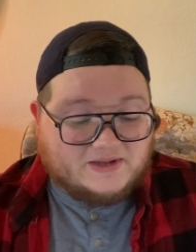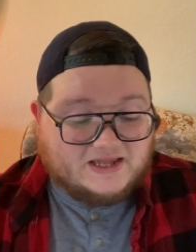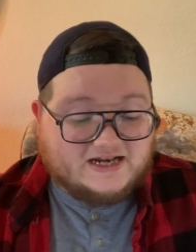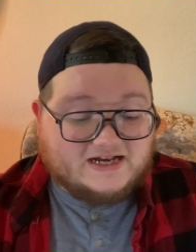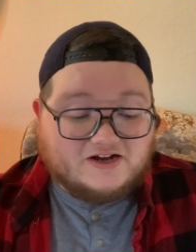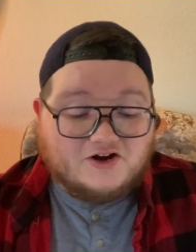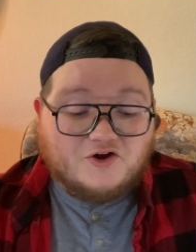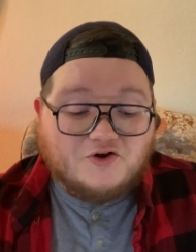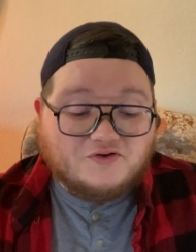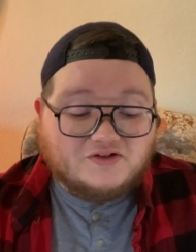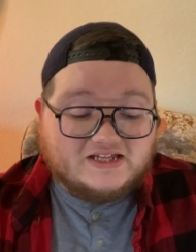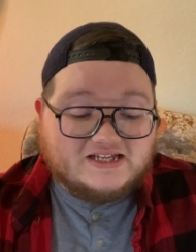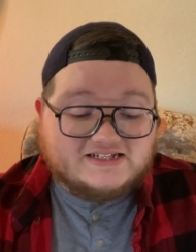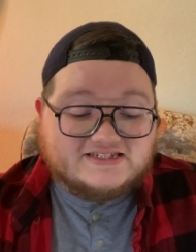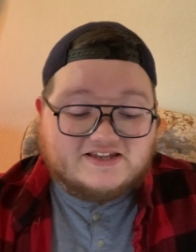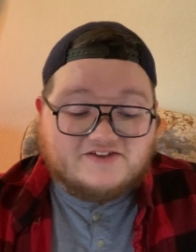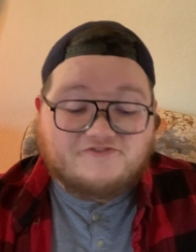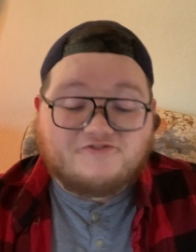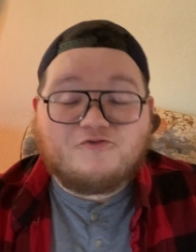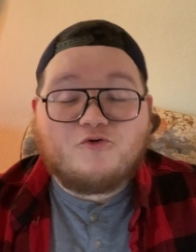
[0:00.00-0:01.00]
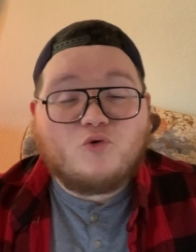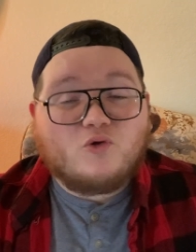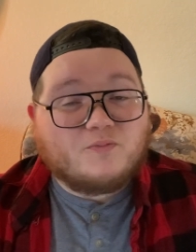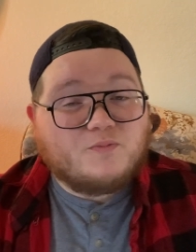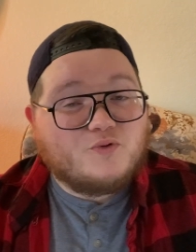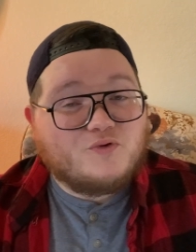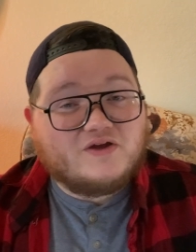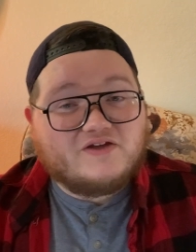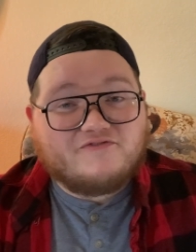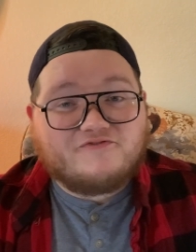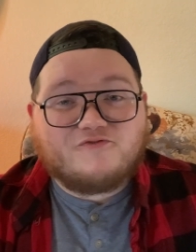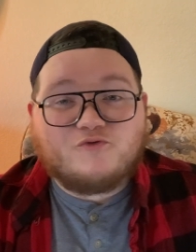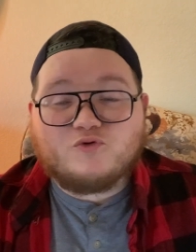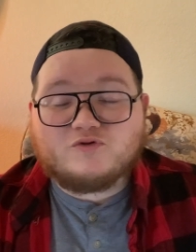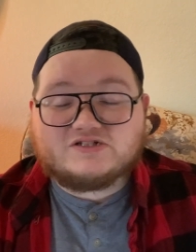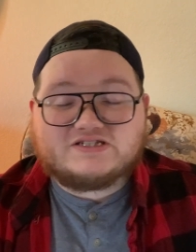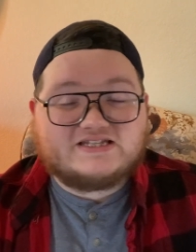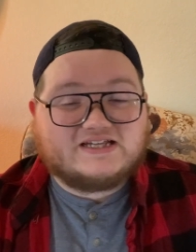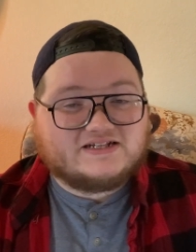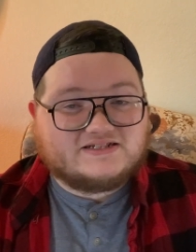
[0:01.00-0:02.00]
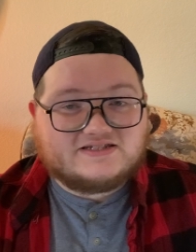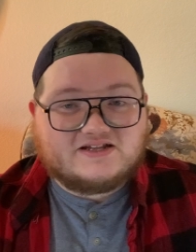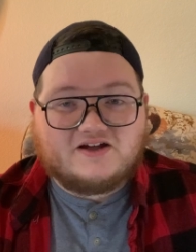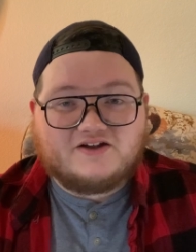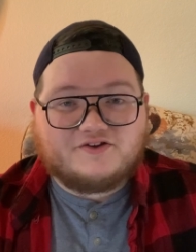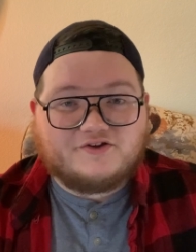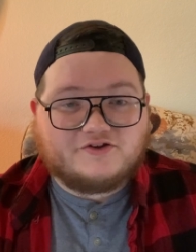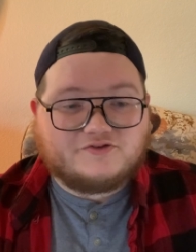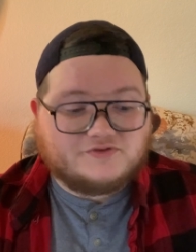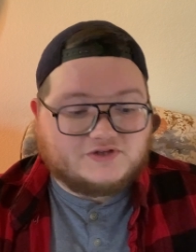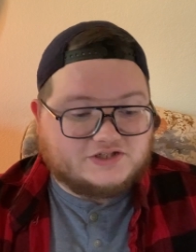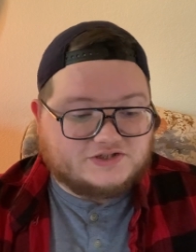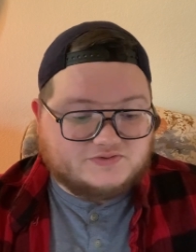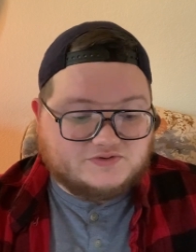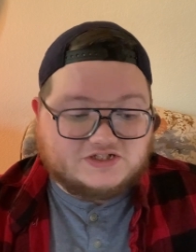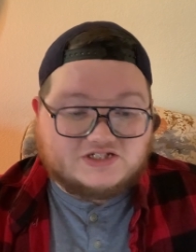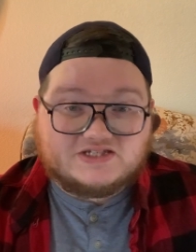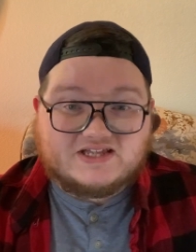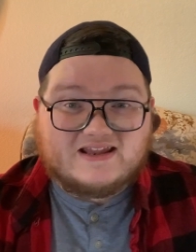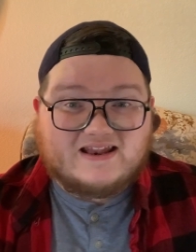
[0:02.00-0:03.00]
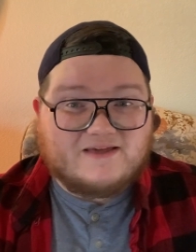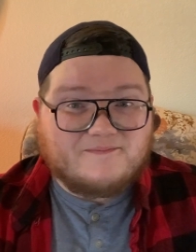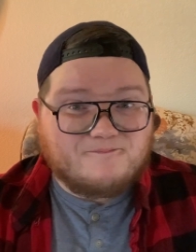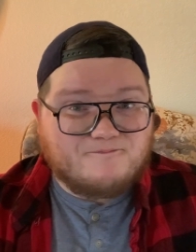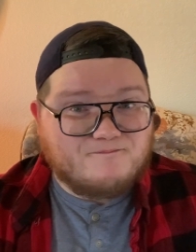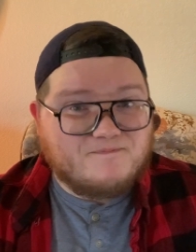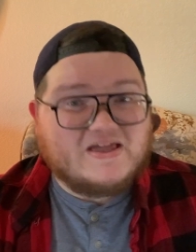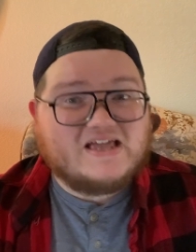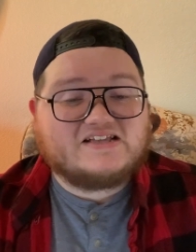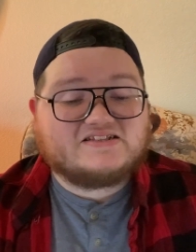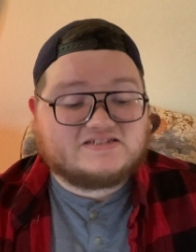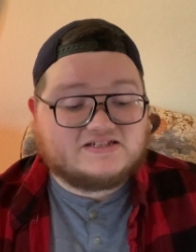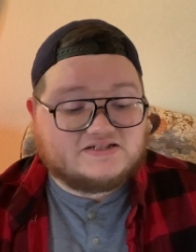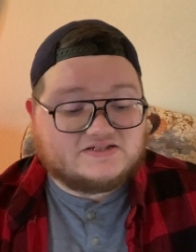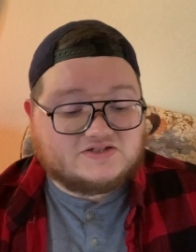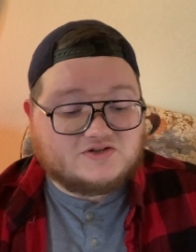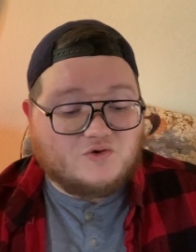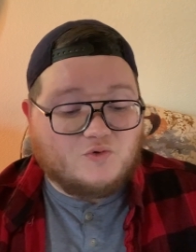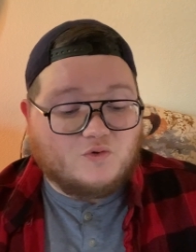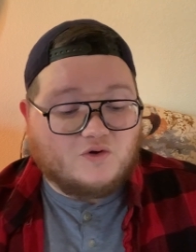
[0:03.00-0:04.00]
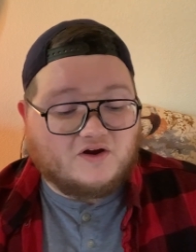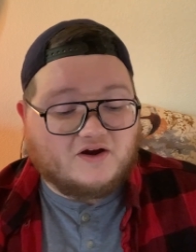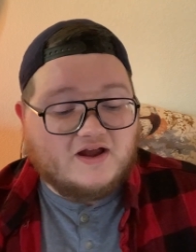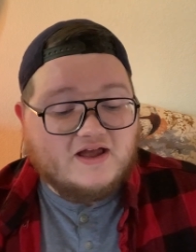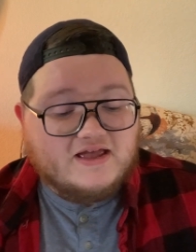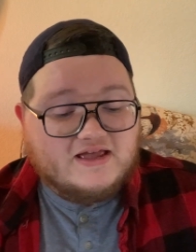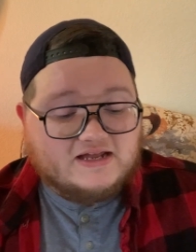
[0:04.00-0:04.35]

And it currently has a 4.46 on Goodreads, which is an amazing score.